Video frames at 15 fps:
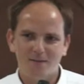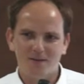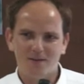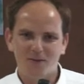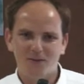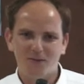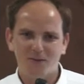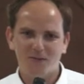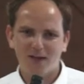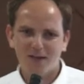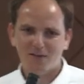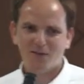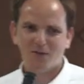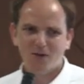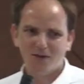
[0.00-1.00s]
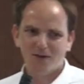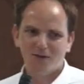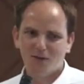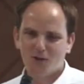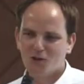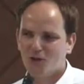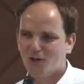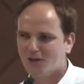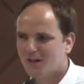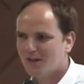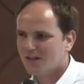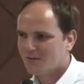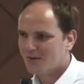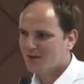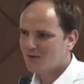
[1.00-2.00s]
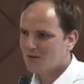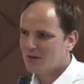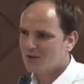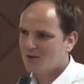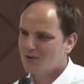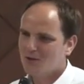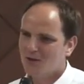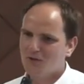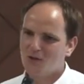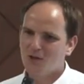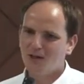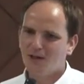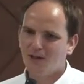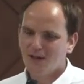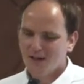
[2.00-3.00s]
to fight for soil, for the resource of soil.